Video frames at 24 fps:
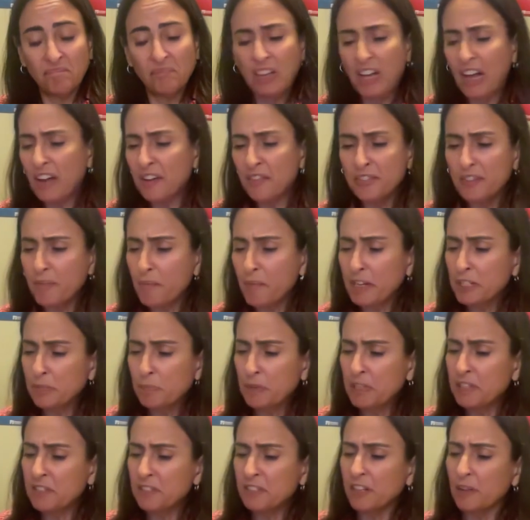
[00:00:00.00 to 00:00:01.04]
There must
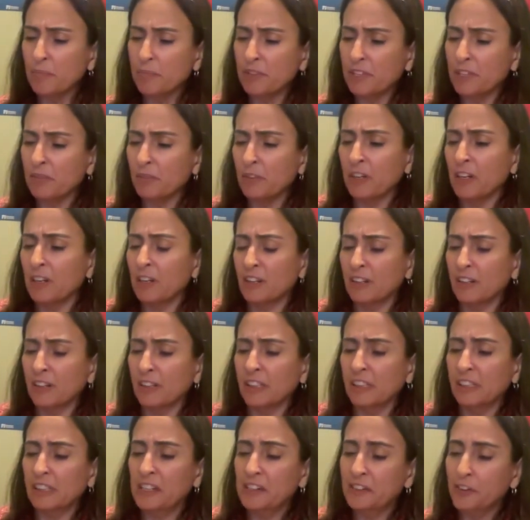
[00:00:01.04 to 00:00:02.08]
be something
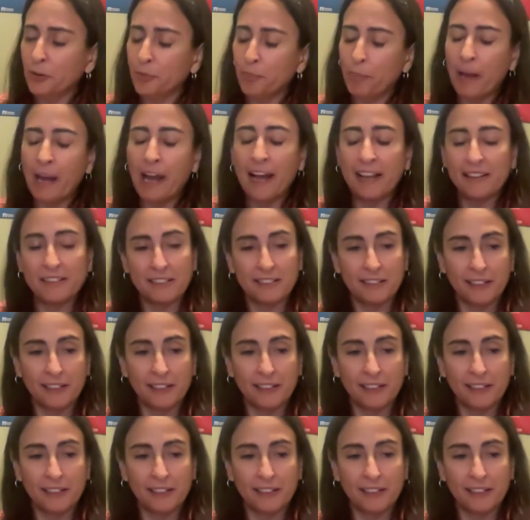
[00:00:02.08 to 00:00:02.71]
in her past